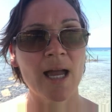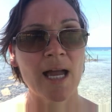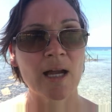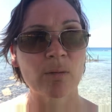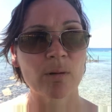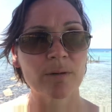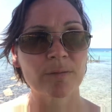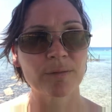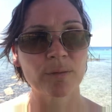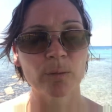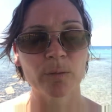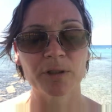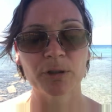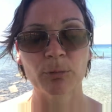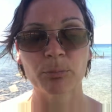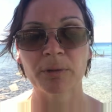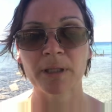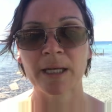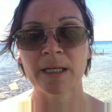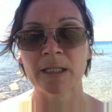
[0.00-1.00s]
However, when
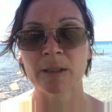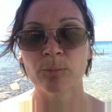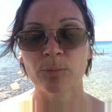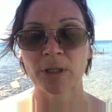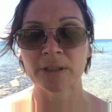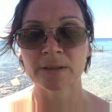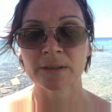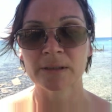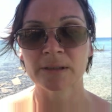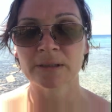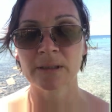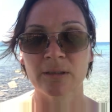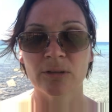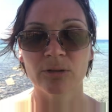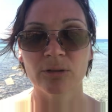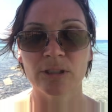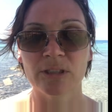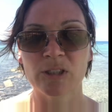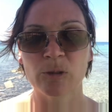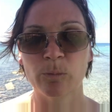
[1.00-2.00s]
you're planning pregnancy,
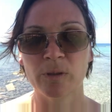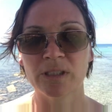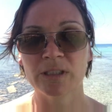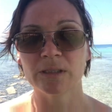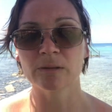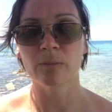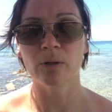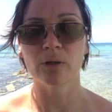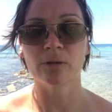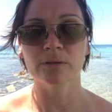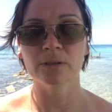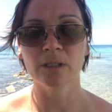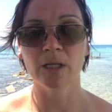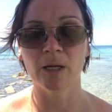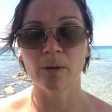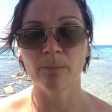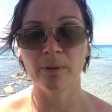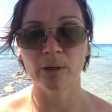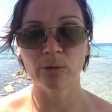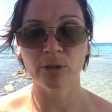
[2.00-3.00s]
you need to be smart
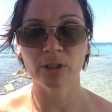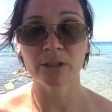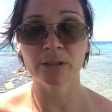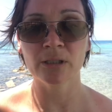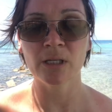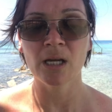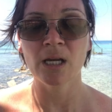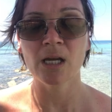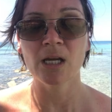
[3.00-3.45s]
about it.